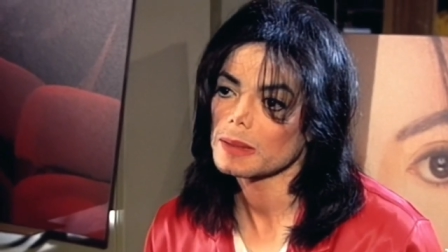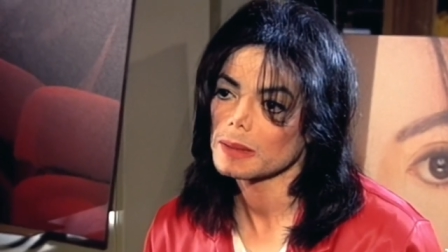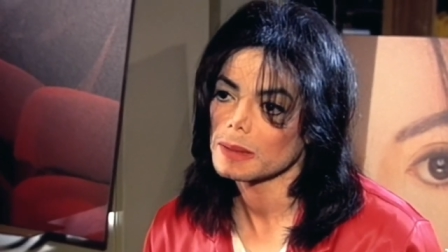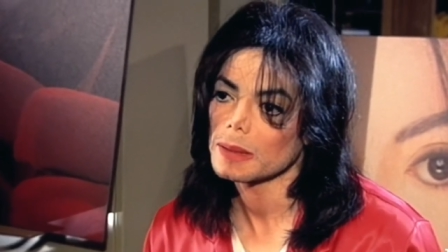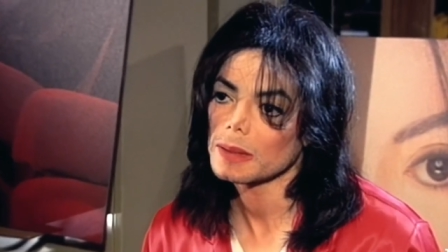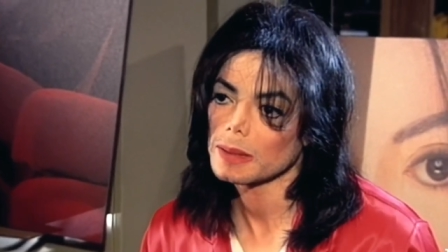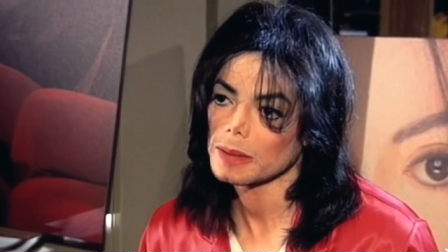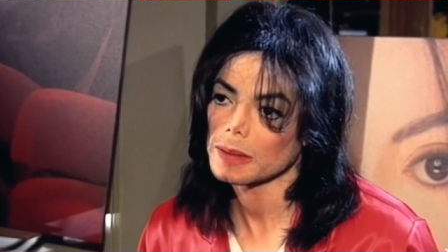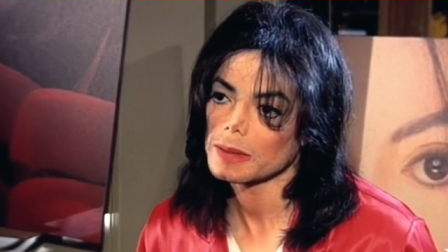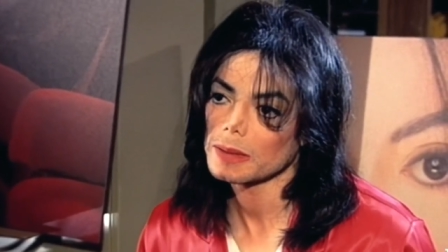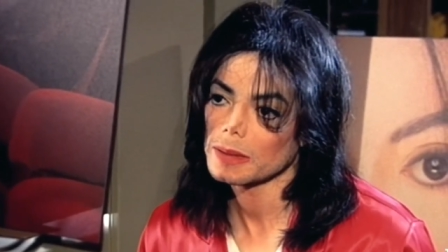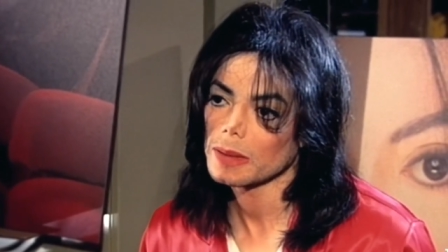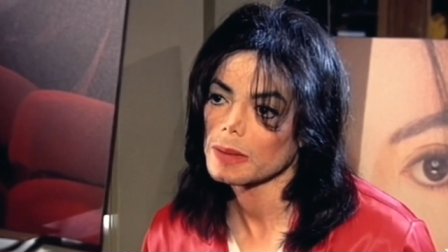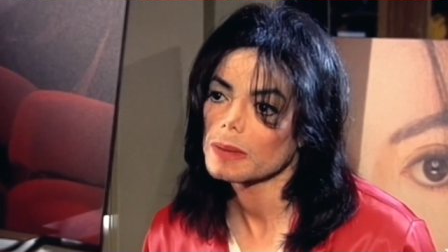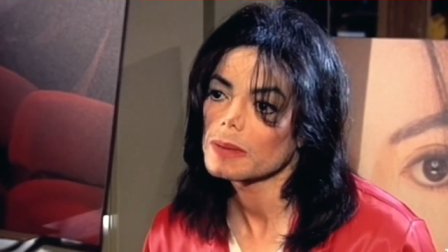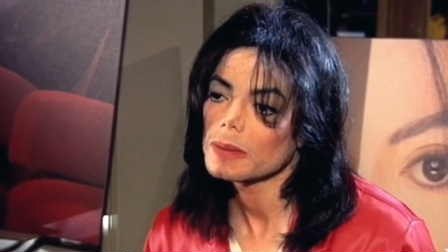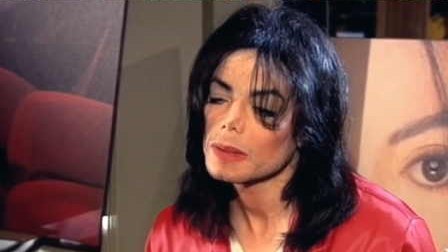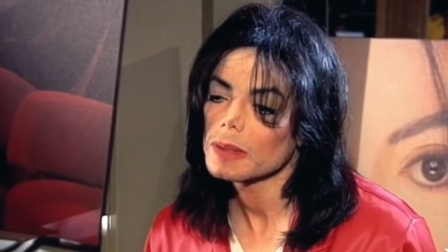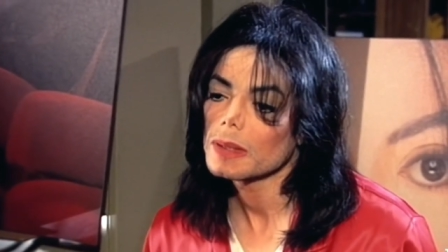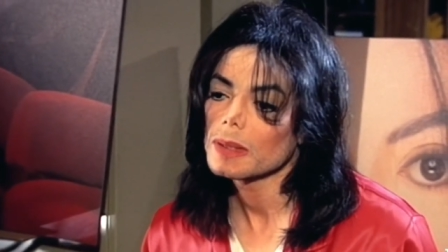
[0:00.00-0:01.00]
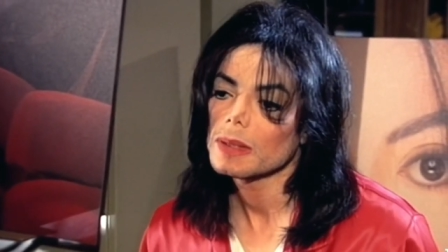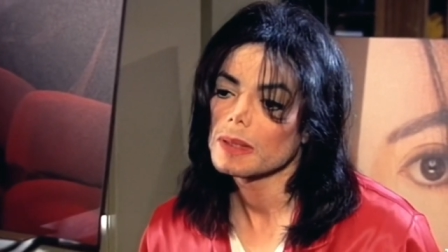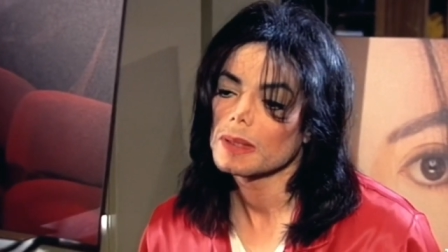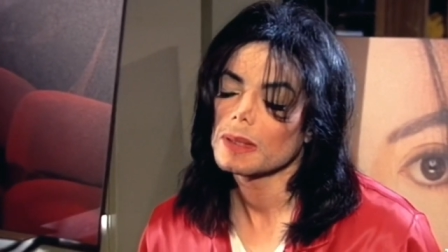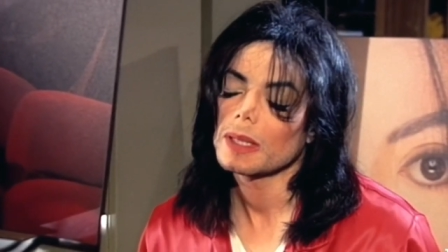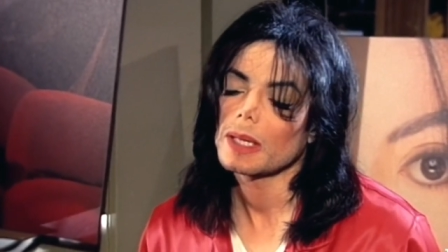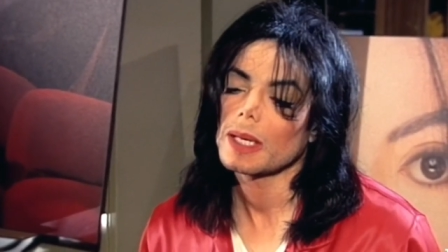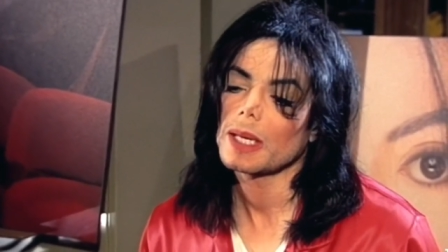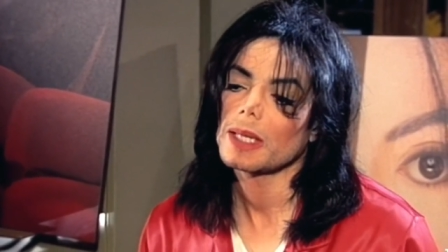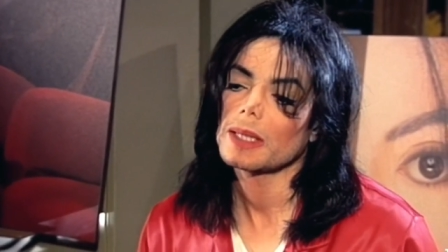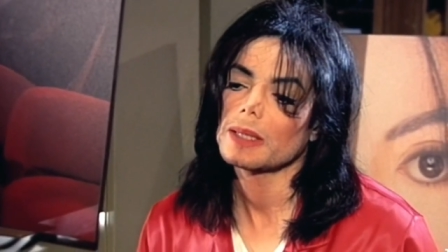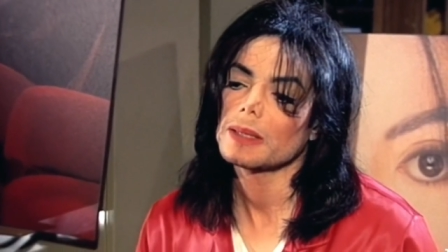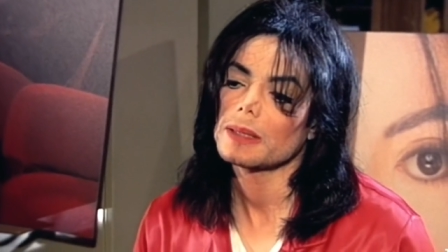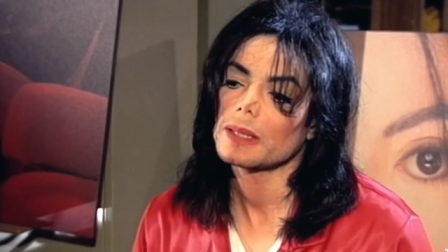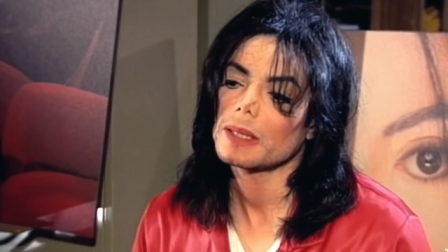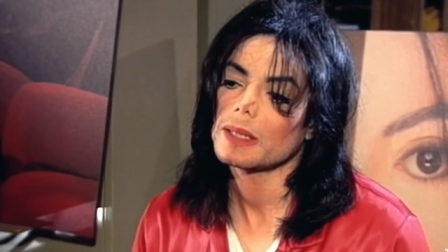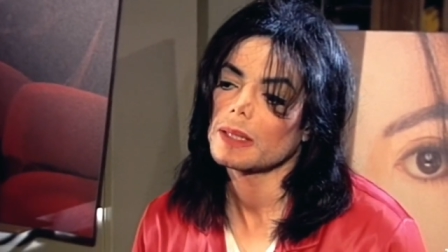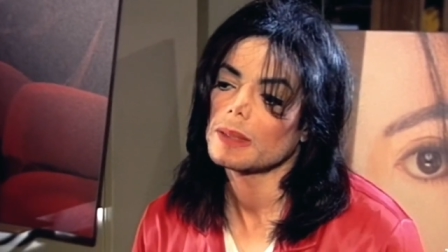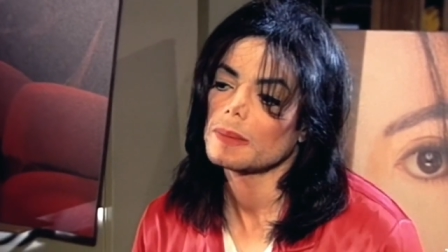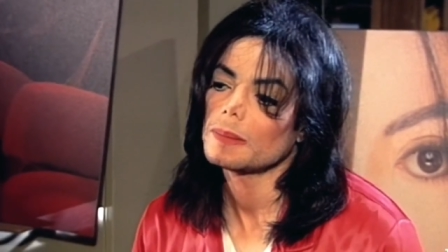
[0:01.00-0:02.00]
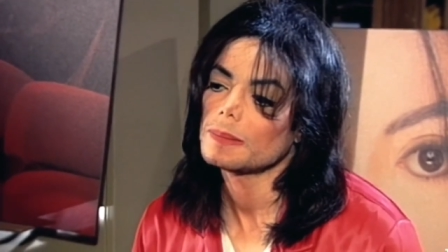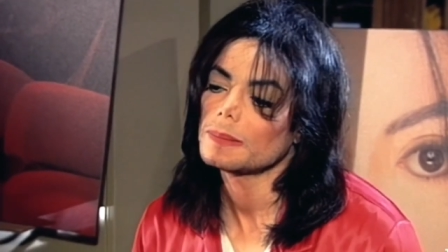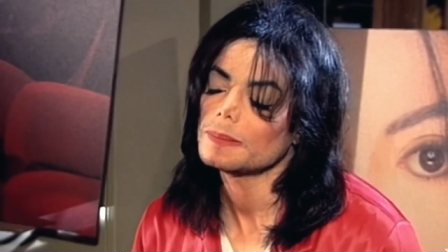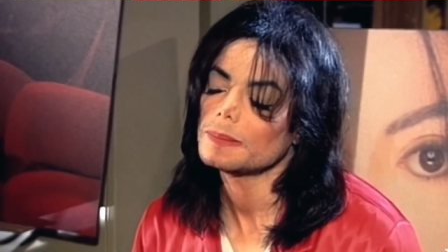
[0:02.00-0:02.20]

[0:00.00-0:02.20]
hook, you know, and um,